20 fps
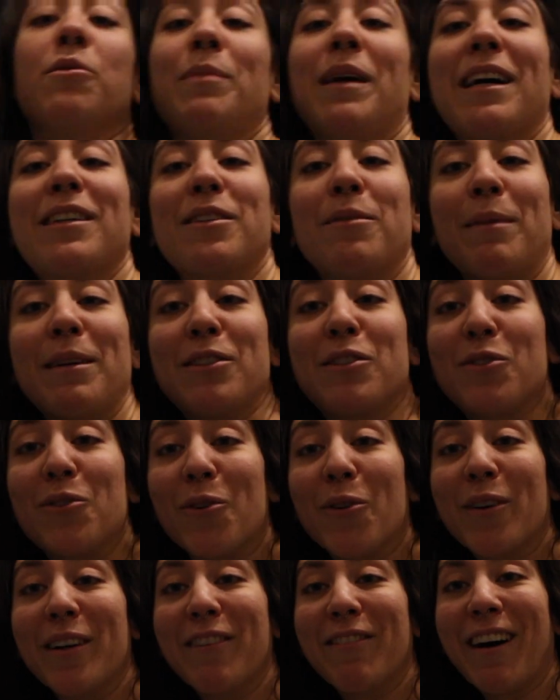back to my
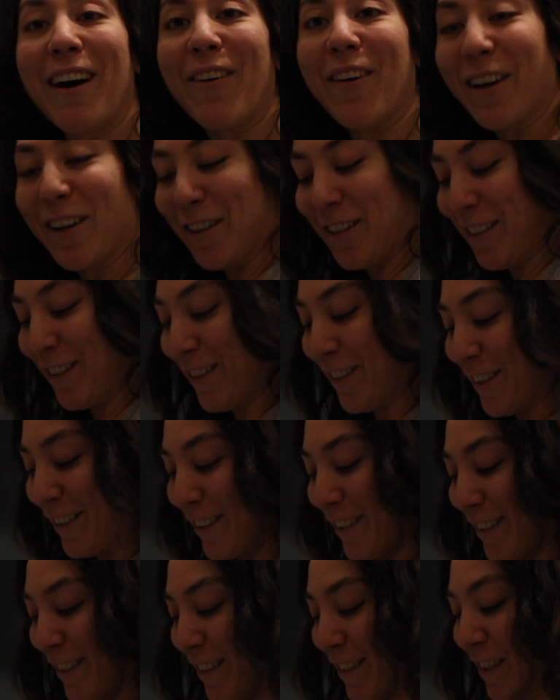story of how I got the
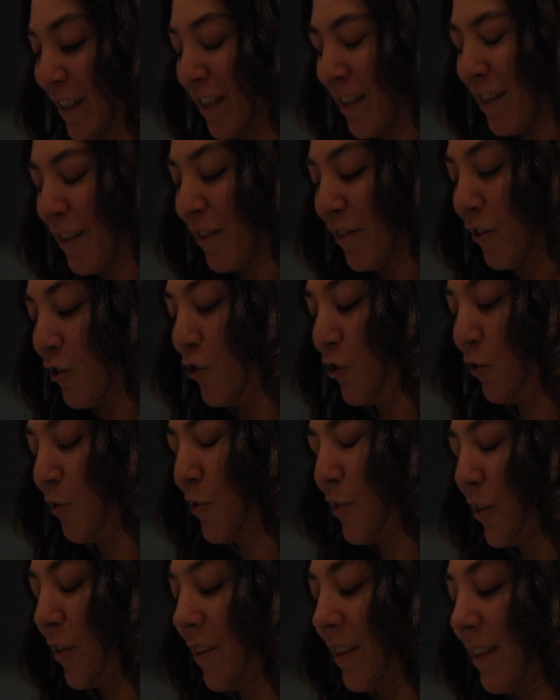
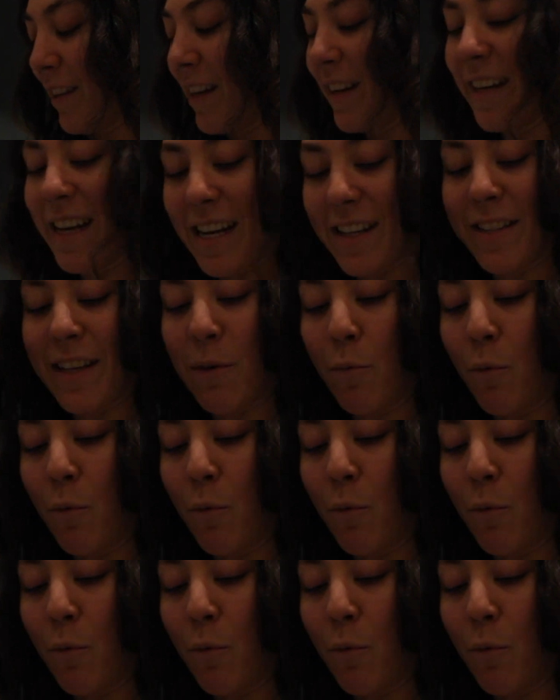juicer, and that yes, I